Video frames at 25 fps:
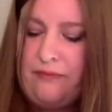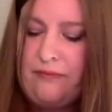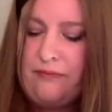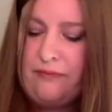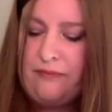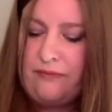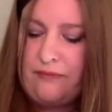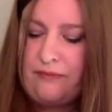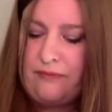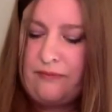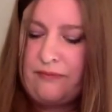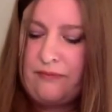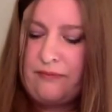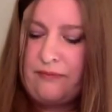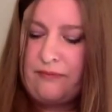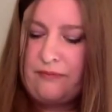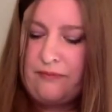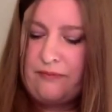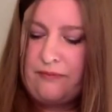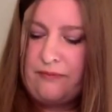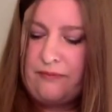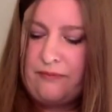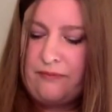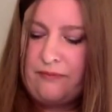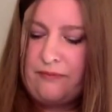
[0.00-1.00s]
They're now
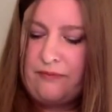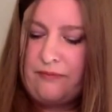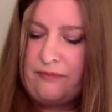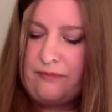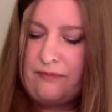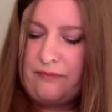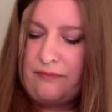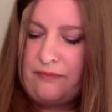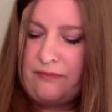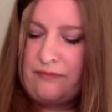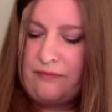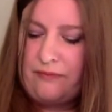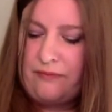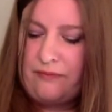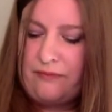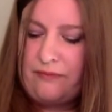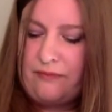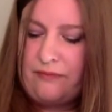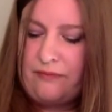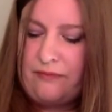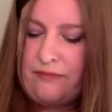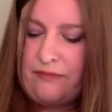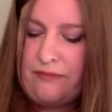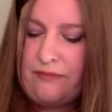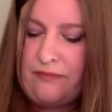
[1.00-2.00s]
moving into
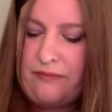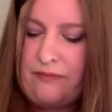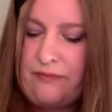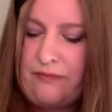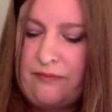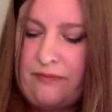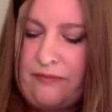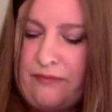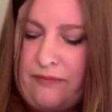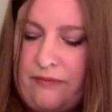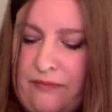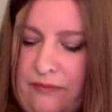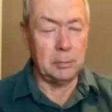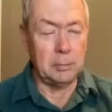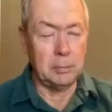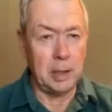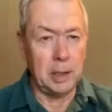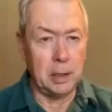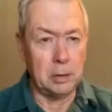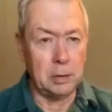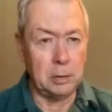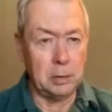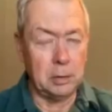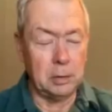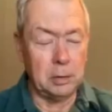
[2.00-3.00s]
a premium
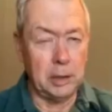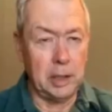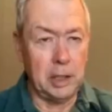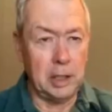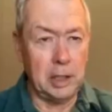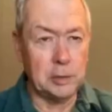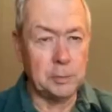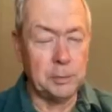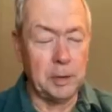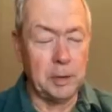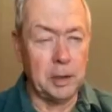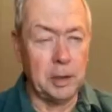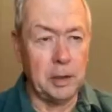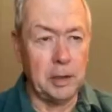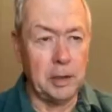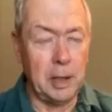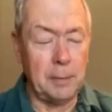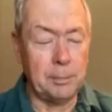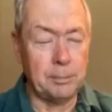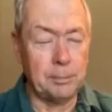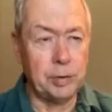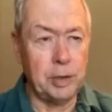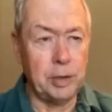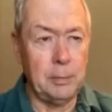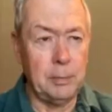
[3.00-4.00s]
model. As part of
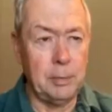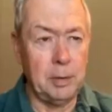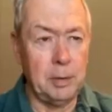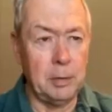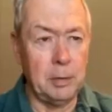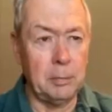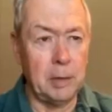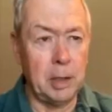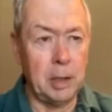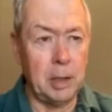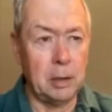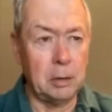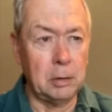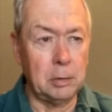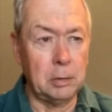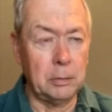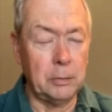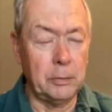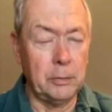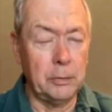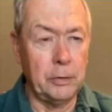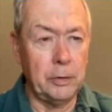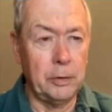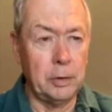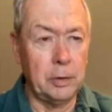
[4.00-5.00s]
that premium model,
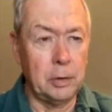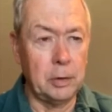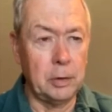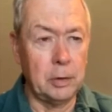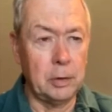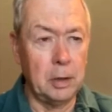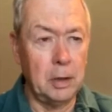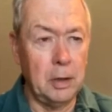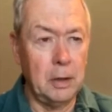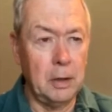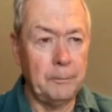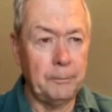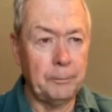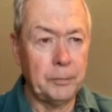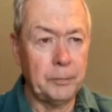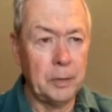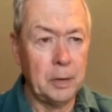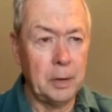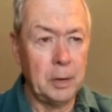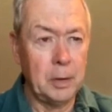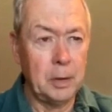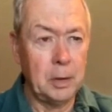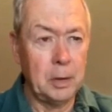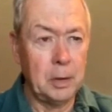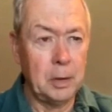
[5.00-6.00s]
they're
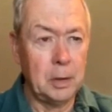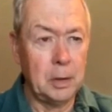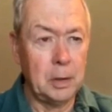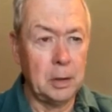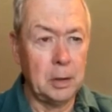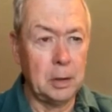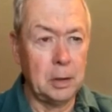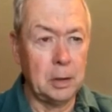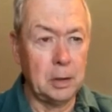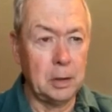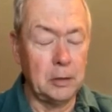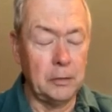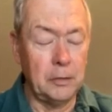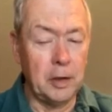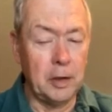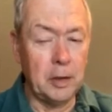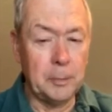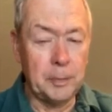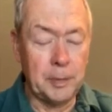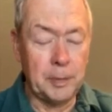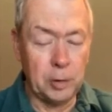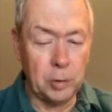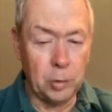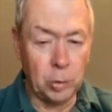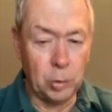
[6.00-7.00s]

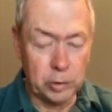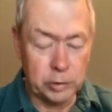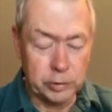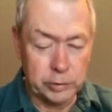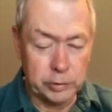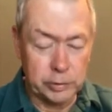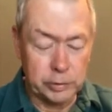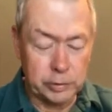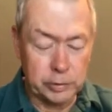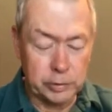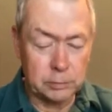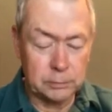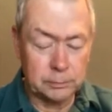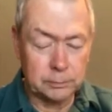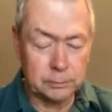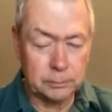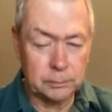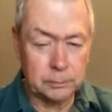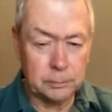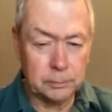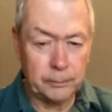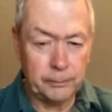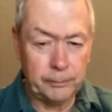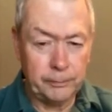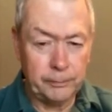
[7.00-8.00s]
developing courses.
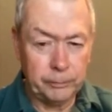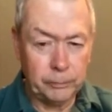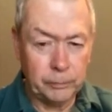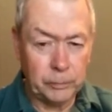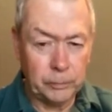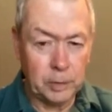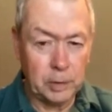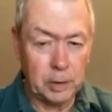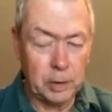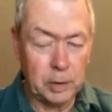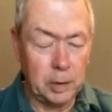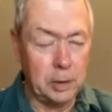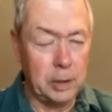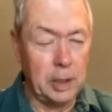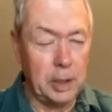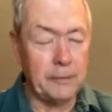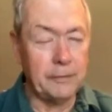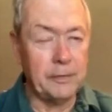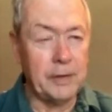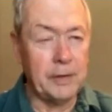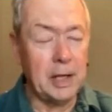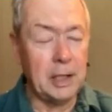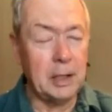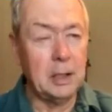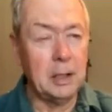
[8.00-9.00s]
Okay. And
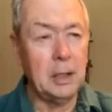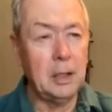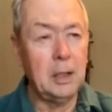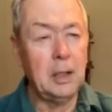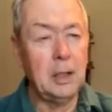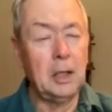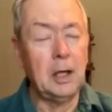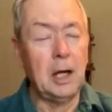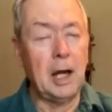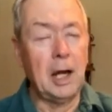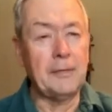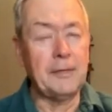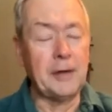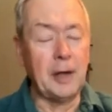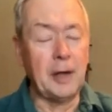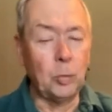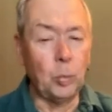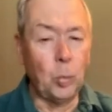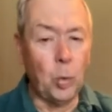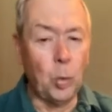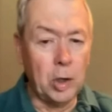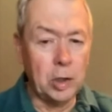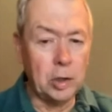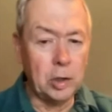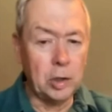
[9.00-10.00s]
I've got
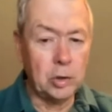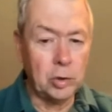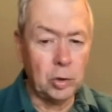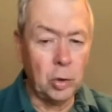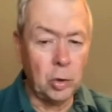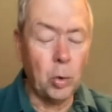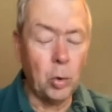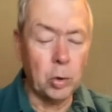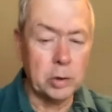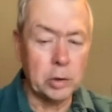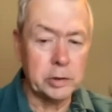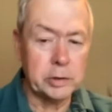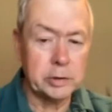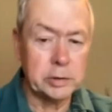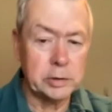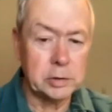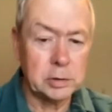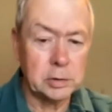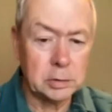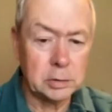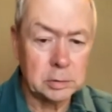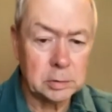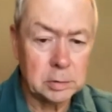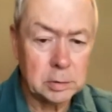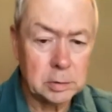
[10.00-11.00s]
one course
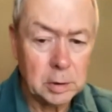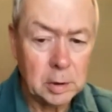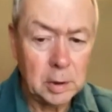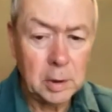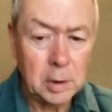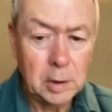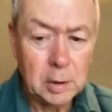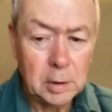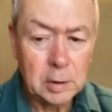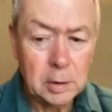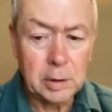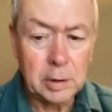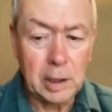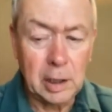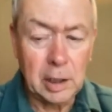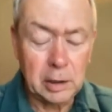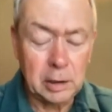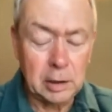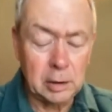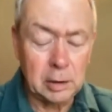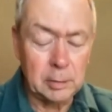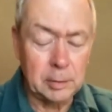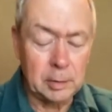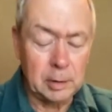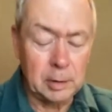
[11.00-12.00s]
that
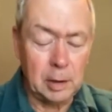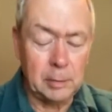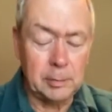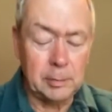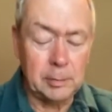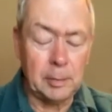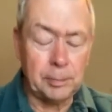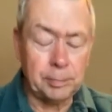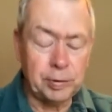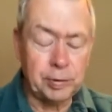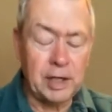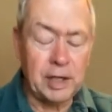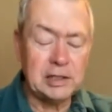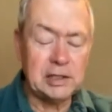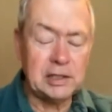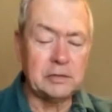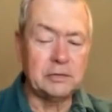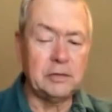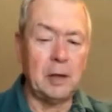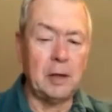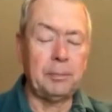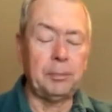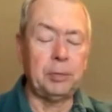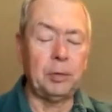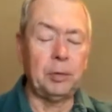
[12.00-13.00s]
I'm in the process of
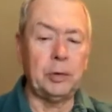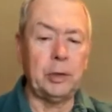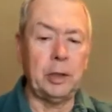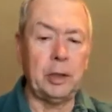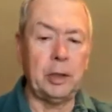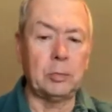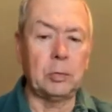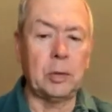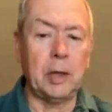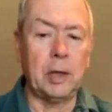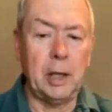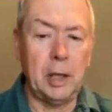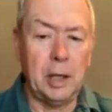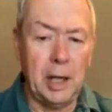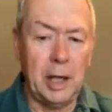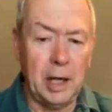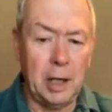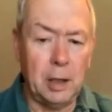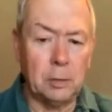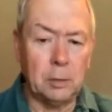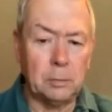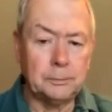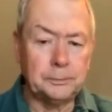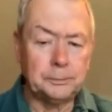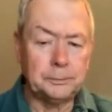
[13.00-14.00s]
uploading right
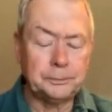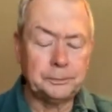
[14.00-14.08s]
now